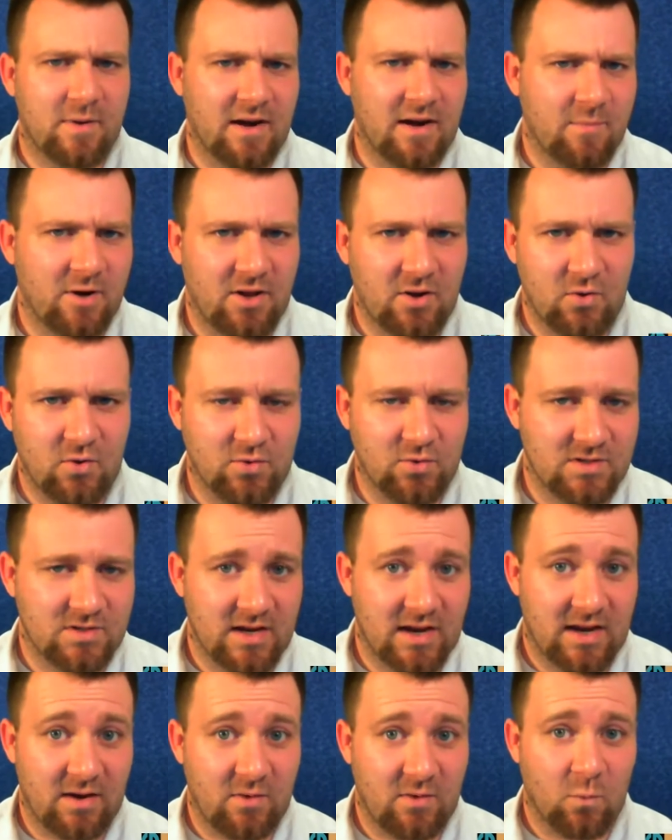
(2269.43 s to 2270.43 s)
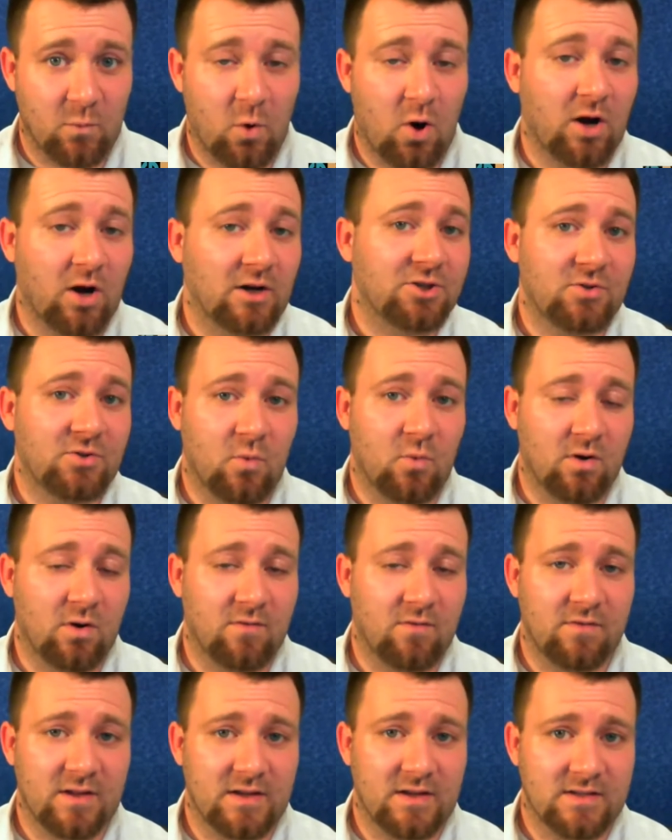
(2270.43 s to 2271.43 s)
by anybody who has, say, watched one
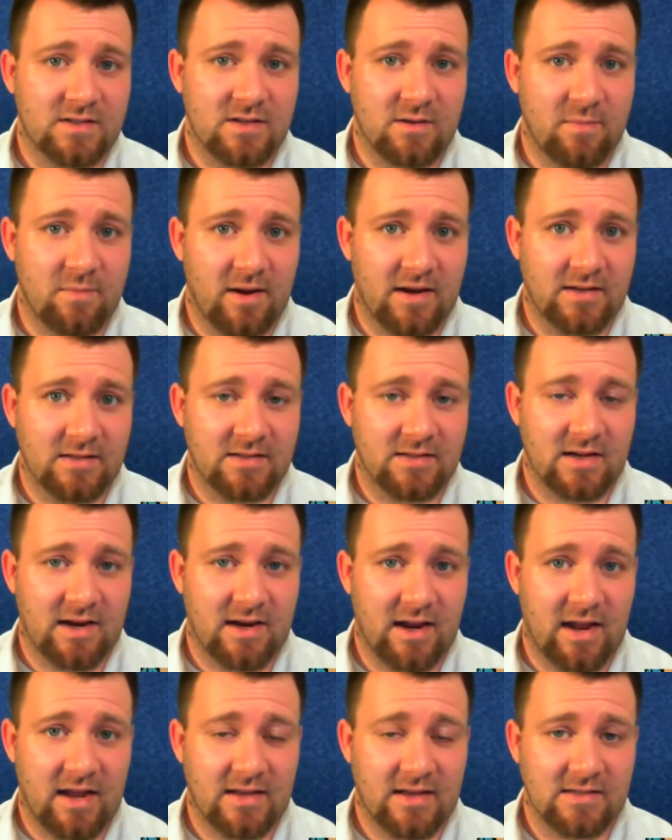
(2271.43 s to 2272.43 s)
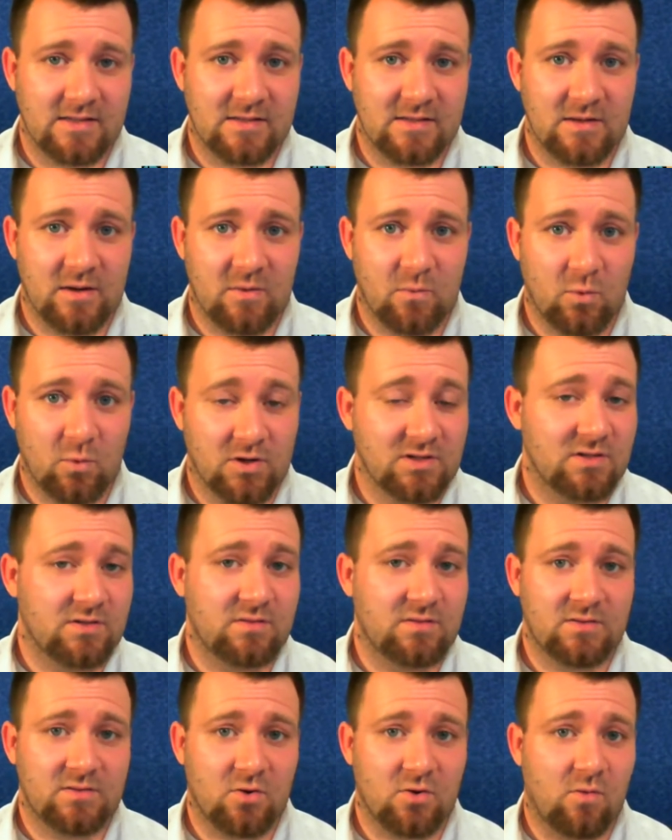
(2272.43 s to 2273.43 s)
of these debates and
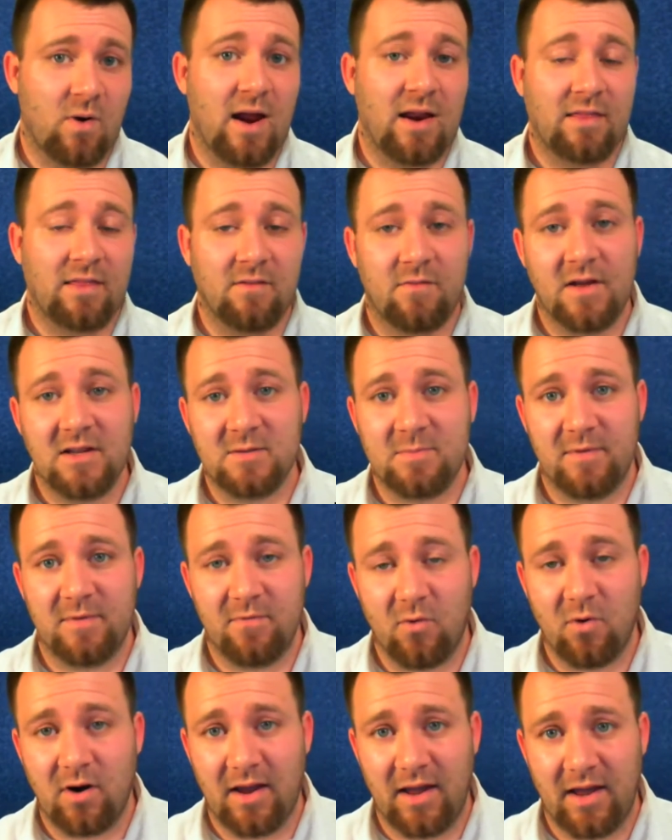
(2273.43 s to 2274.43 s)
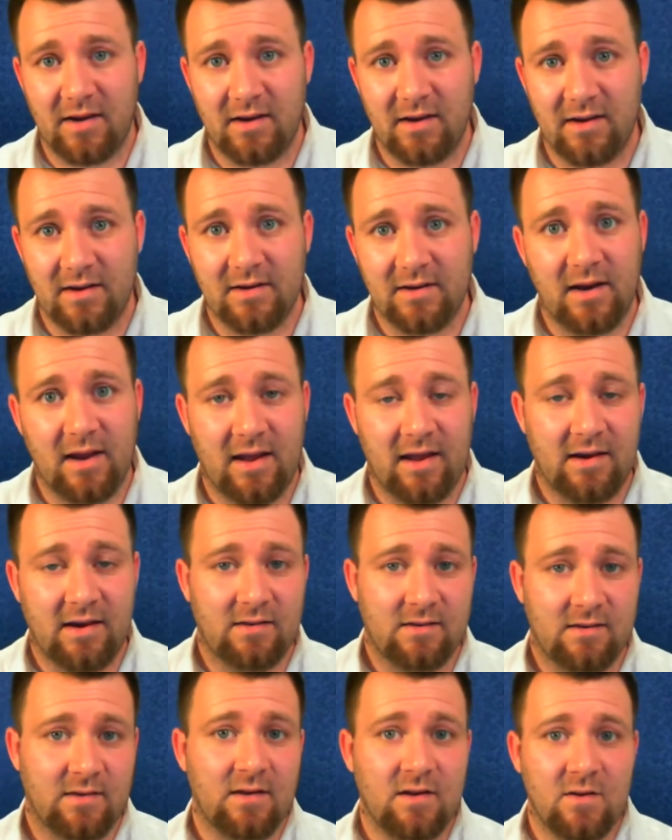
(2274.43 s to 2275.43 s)
was sort of riding the fence beforehand
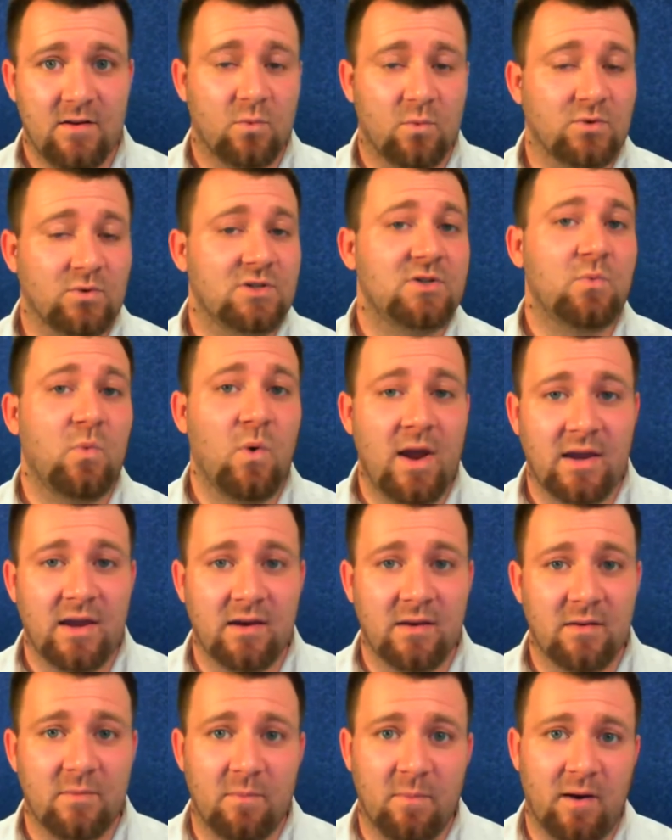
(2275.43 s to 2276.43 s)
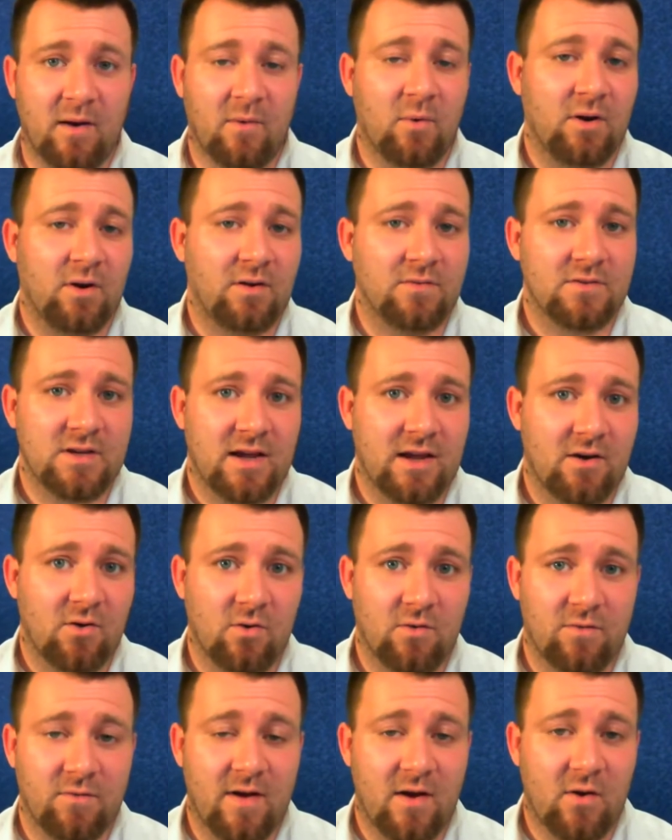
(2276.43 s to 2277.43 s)
and was swayed by what you've said,
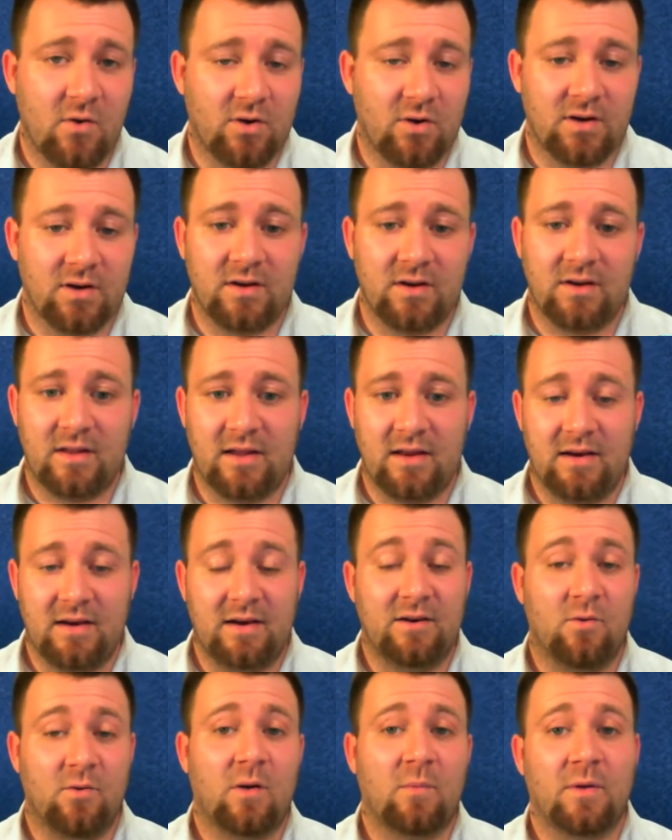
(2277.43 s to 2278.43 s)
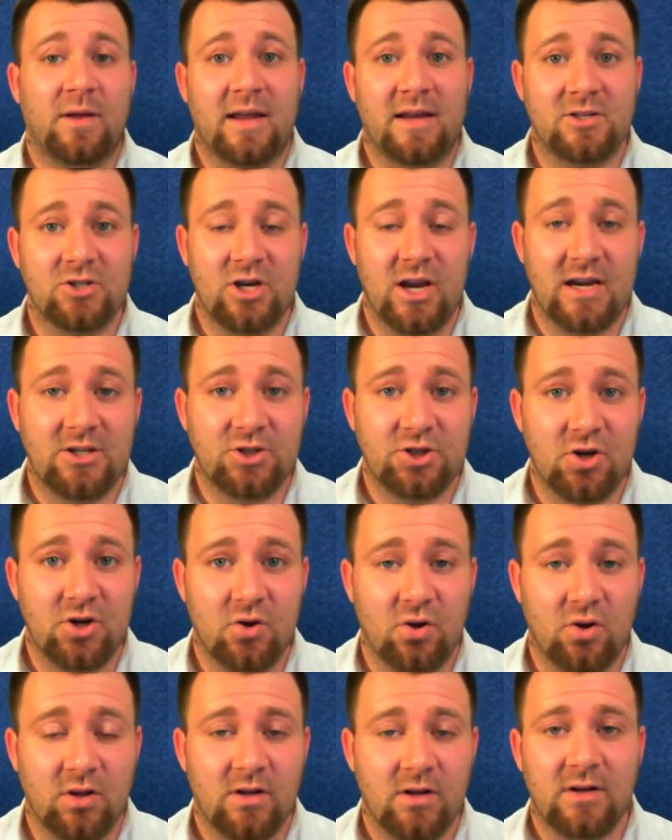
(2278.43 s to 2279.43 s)
or found it incredibly
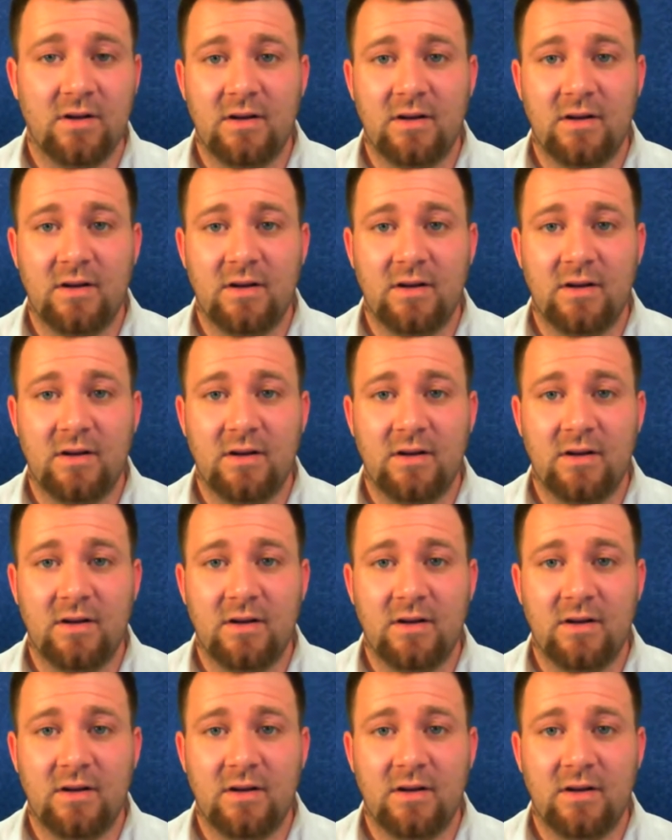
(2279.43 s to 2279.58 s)
educational,